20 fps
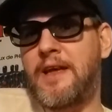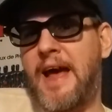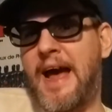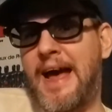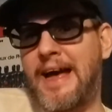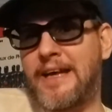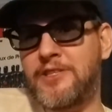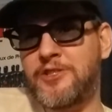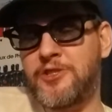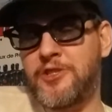
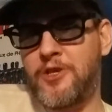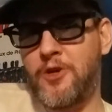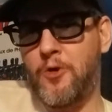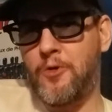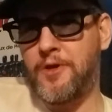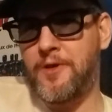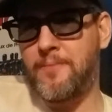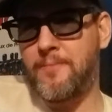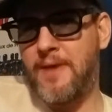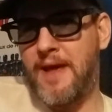actually
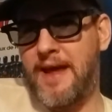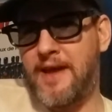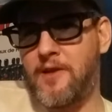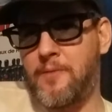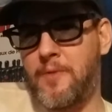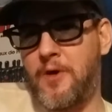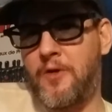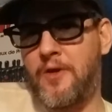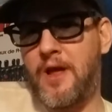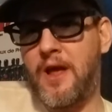only made
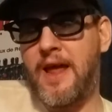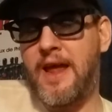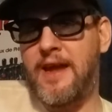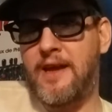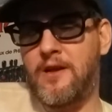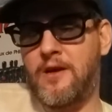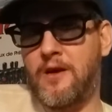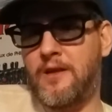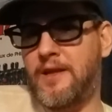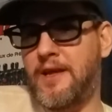about
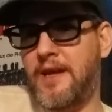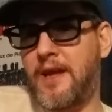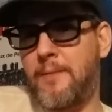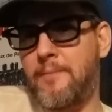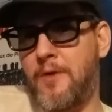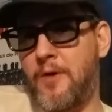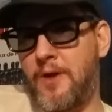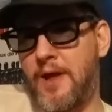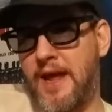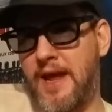
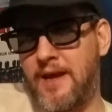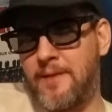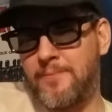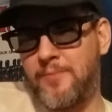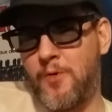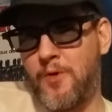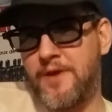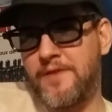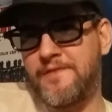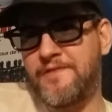
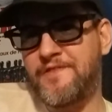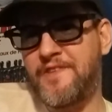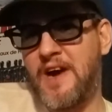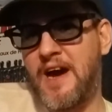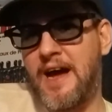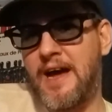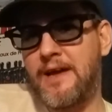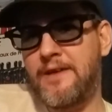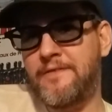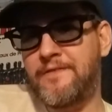
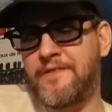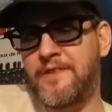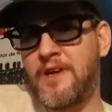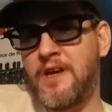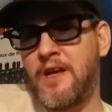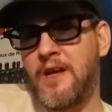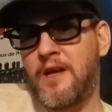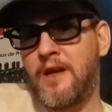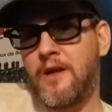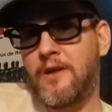
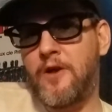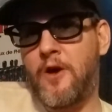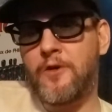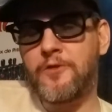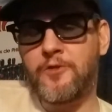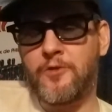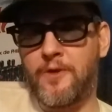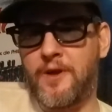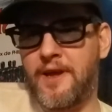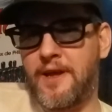
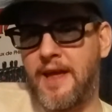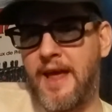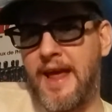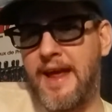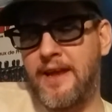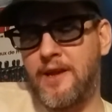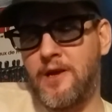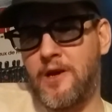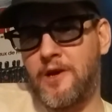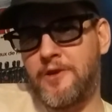
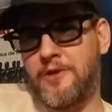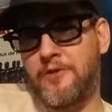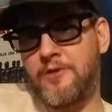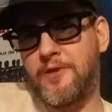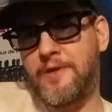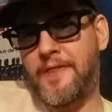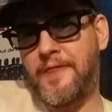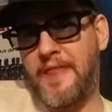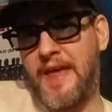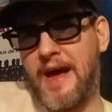
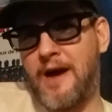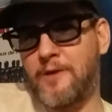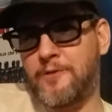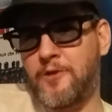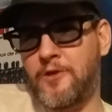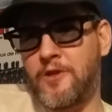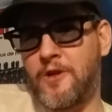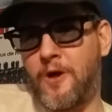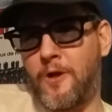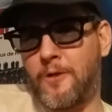
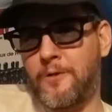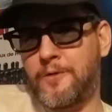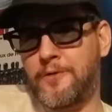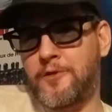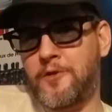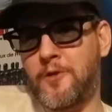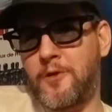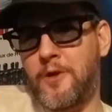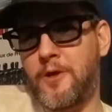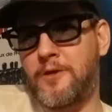
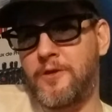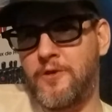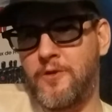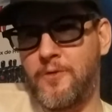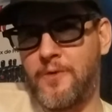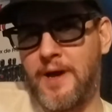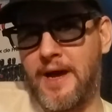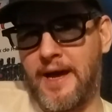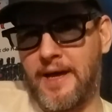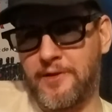$800,000
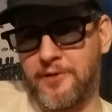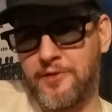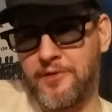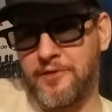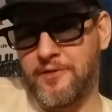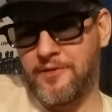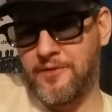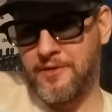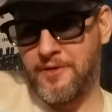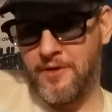US